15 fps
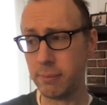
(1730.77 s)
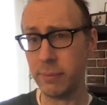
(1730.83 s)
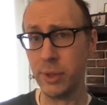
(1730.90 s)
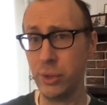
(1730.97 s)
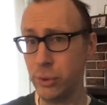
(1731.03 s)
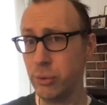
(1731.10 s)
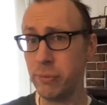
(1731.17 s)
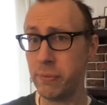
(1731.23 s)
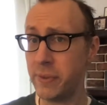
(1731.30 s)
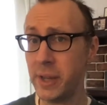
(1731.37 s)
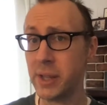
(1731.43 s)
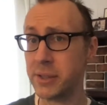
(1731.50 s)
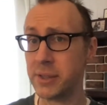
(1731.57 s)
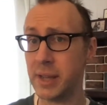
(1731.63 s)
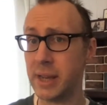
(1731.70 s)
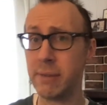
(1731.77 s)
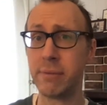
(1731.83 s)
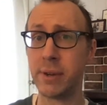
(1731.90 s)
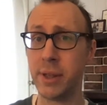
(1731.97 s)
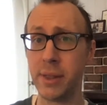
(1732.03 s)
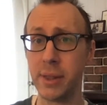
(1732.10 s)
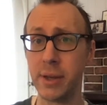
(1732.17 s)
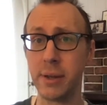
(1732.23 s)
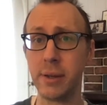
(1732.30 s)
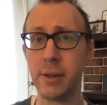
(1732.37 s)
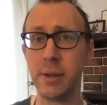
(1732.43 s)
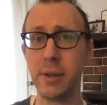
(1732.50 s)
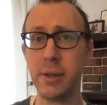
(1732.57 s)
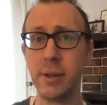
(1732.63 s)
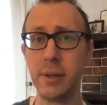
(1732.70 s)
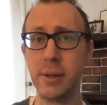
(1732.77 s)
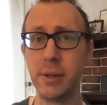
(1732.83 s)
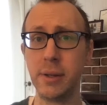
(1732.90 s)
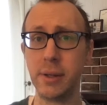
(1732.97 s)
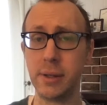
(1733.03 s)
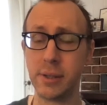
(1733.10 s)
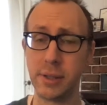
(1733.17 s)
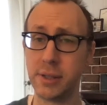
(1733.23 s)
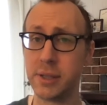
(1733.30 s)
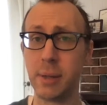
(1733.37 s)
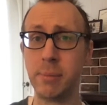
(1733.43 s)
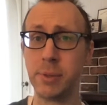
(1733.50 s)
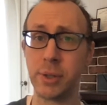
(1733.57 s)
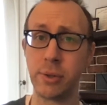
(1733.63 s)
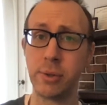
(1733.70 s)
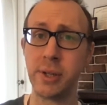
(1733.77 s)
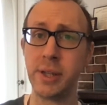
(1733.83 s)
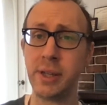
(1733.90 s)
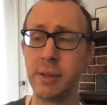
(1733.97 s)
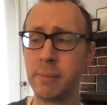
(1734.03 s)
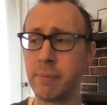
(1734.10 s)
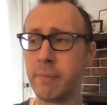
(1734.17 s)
you felt everything to some degree.